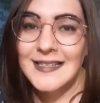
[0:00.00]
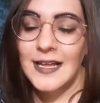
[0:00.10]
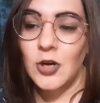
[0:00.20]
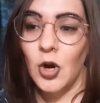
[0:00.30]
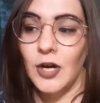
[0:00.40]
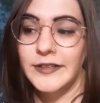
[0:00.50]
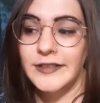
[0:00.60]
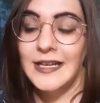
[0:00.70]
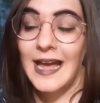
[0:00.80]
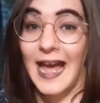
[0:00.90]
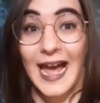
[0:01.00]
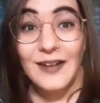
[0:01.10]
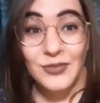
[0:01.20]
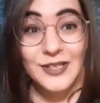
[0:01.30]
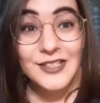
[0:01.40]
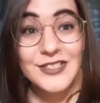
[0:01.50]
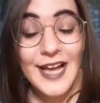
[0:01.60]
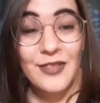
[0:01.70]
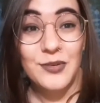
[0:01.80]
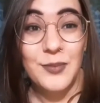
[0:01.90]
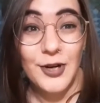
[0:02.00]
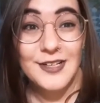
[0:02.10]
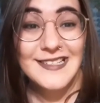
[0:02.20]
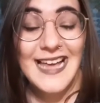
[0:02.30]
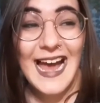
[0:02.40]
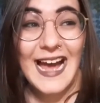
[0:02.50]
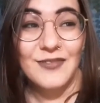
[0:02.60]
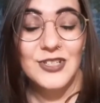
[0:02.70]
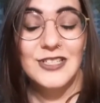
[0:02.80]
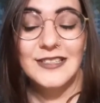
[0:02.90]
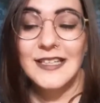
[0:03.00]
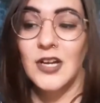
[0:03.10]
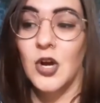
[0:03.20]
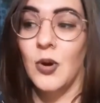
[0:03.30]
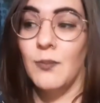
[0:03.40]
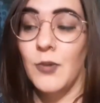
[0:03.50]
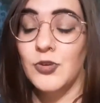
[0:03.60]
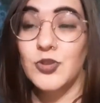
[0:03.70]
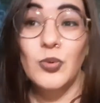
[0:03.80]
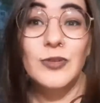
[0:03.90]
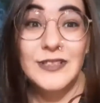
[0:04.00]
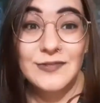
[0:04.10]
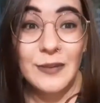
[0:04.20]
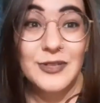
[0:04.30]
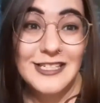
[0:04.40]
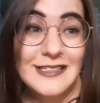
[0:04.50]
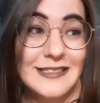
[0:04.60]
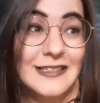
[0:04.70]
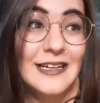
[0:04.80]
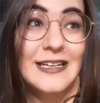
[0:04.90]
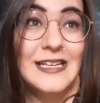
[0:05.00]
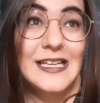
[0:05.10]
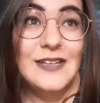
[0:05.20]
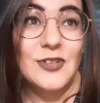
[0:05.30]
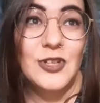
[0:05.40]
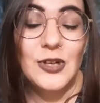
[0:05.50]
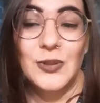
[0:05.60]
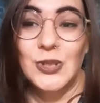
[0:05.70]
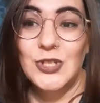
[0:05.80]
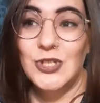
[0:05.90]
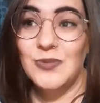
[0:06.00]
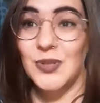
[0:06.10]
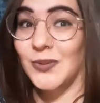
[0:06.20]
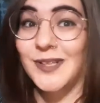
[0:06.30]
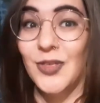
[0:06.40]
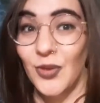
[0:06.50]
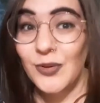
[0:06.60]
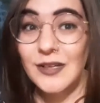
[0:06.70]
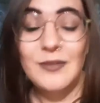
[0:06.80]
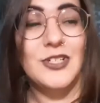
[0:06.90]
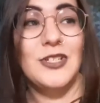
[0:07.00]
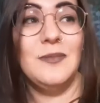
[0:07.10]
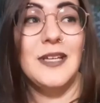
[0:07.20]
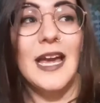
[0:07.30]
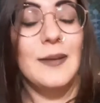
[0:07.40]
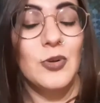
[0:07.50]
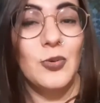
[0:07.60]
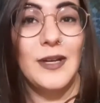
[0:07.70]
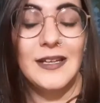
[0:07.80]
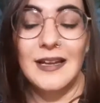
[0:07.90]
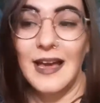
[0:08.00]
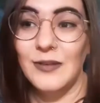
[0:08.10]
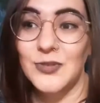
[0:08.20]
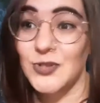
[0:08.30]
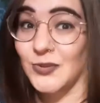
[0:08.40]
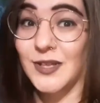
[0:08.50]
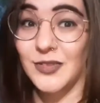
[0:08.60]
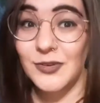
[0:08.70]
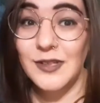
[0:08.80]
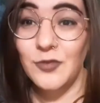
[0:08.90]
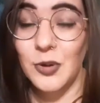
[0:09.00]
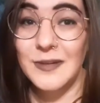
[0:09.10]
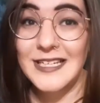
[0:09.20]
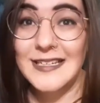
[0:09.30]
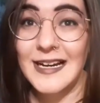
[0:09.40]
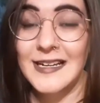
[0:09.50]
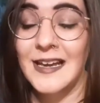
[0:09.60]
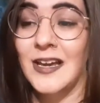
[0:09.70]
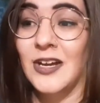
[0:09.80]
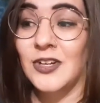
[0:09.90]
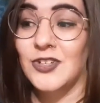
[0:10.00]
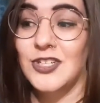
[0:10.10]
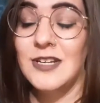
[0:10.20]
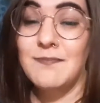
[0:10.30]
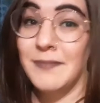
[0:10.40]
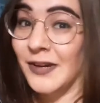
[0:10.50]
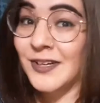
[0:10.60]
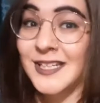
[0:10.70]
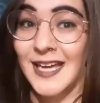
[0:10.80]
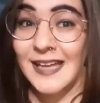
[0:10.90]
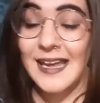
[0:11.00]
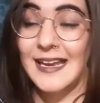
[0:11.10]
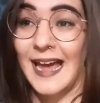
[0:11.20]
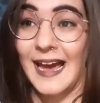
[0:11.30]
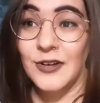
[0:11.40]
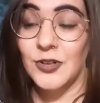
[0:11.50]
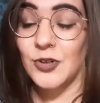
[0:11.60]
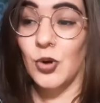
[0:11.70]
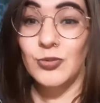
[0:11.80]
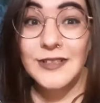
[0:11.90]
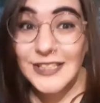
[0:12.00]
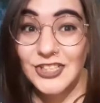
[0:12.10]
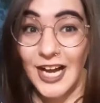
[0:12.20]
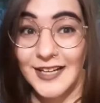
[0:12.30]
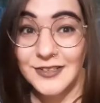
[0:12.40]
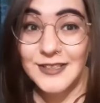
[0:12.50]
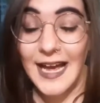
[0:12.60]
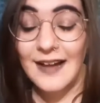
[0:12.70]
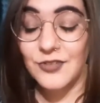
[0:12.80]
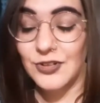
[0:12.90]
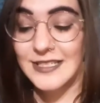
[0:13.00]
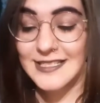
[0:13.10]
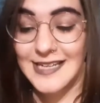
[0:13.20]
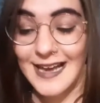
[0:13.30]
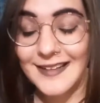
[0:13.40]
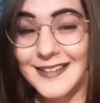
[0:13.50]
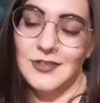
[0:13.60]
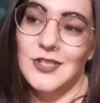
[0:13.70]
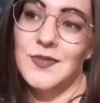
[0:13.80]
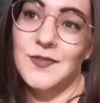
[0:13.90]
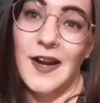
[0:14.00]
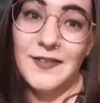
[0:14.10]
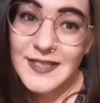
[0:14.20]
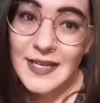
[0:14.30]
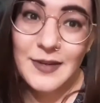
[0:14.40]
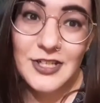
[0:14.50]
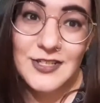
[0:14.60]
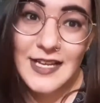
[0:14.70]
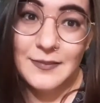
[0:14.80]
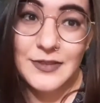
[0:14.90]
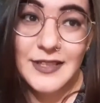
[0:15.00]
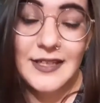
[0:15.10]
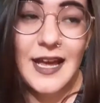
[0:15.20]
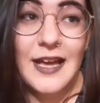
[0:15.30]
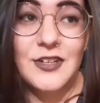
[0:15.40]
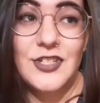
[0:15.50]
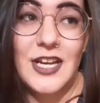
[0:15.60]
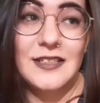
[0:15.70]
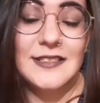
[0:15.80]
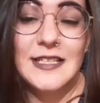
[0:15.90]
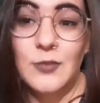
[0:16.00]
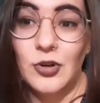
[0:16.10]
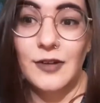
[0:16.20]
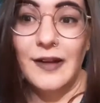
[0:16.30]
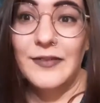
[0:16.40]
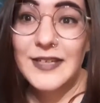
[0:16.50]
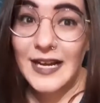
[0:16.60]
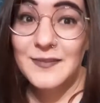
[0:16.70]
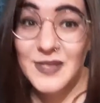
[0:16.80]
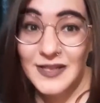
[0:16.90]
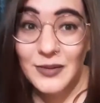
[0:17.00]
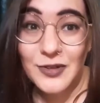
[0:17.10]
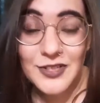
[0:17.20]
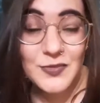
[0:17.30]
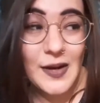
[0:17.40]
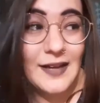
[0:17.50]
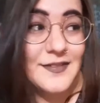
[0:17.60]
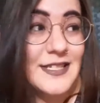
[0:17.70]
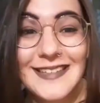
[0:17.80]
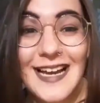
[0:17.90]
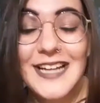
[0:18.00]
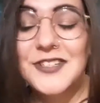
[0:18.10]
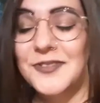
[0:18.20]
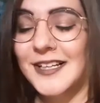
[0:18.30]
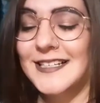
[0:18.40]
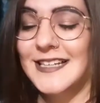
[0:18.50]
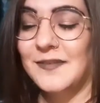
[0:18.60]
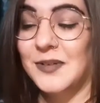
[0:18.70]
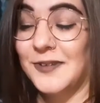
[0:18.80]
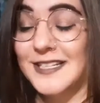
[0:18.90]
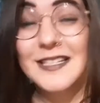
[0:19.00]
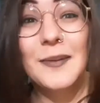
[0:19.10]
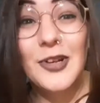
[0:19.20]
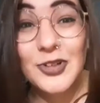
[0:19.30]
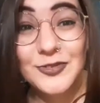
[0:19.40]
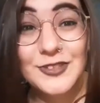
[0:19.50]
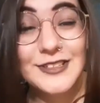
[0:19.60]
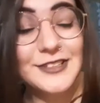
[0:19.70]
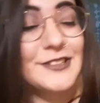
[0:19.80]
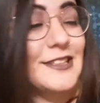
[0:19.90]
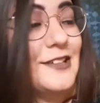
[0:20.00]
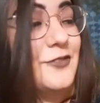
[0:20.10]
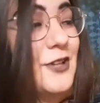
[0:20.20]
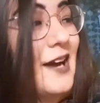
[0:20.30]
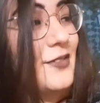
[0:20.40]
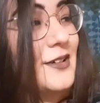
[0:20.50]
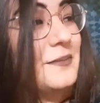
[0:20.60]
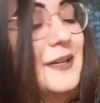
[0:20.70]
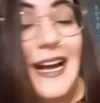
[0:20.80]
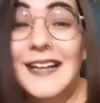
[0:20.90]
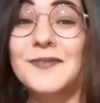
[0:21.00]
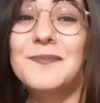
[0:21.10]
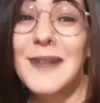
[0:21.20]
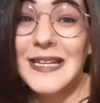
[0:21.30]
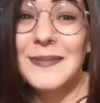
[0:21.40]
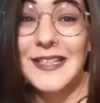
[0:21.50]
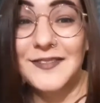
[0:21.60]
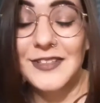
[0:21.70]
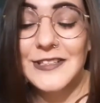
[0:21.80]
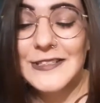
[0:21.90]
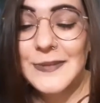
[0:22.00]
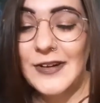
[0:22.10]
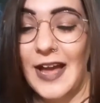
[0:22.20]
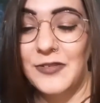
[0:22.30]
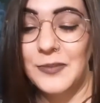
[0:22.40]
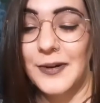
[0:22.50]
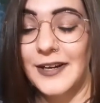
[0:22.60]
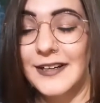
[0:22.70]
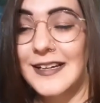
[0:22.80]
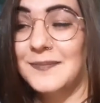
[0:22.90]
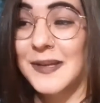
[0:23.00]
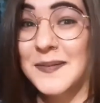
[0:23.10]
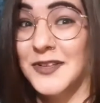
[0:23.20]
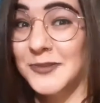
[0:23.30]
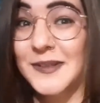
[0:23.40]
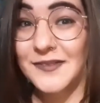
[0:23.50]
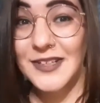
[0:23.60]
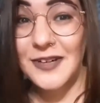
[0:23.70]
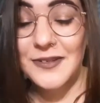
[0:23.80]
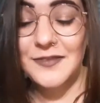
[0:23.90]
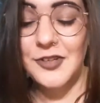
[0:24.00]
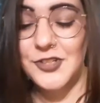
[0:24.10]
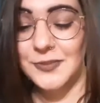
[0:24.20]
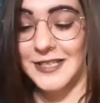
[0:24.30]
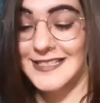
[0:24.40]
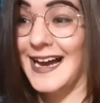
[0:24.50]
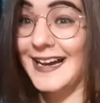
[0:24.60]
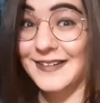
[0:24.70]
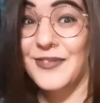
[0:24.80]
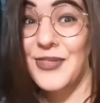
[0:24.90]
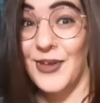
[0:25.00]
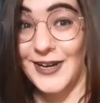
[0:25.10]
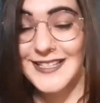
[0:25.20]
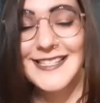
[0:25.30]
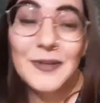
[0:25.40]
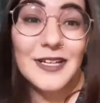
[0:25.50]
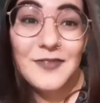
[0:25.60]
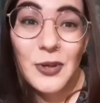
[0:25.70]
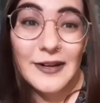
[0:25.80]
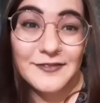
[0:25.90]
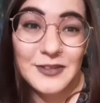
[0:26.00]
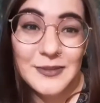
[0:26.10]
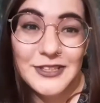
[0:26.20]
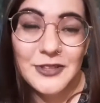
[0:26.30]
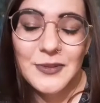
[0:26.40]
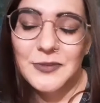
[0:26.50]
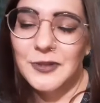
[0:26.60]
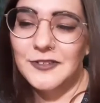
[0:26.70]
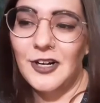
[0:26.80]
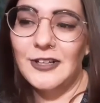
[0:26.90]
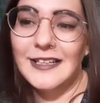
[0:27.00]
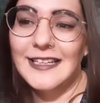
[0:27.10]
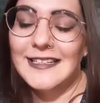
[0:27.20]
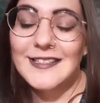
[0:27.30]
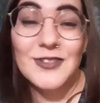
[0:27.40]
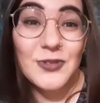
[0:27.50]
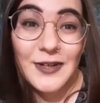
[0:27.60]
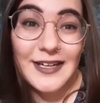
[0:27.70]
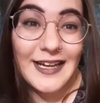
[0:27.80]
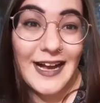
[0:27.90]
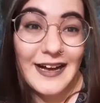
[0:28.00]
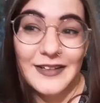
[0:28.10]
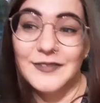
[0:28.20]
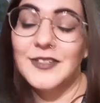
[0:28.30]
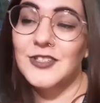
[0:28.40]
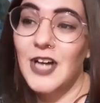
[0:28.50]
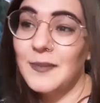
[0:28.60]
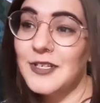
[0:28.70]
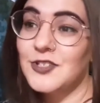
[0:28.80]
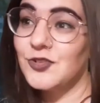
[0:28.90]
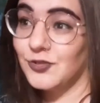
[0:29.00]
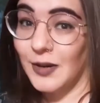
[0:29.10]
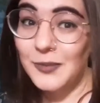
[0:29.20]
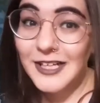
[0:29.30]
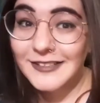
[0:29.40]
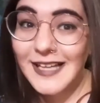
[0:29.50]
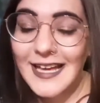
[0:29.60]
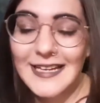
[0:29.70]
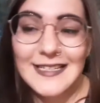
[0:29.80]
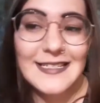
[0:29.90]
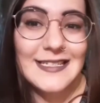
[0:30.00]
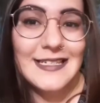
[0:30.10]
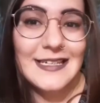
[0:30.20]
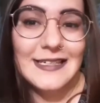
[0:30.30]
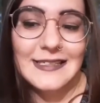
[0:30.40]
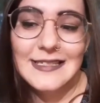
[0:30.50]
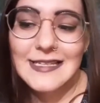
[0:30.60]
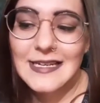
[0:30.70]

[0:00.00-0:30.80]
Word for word: that on average. Catherine Parr is the averagely most oldest represented, even though she was only 30 when she became queen and was only 34 when he died. She married again and had her only child after his death. She was around the same age as Anne Boleyn and Jane Seymour around the times that they were his wives. I just realized I've been ranting about her for literally forever, but I have many, many feelings about Catherine Parr, and maybe there'll be a video in the future because I have thoughts. But if you aren't familiar with Wolf Hall, it is the story of Thomas Cromwell, and he is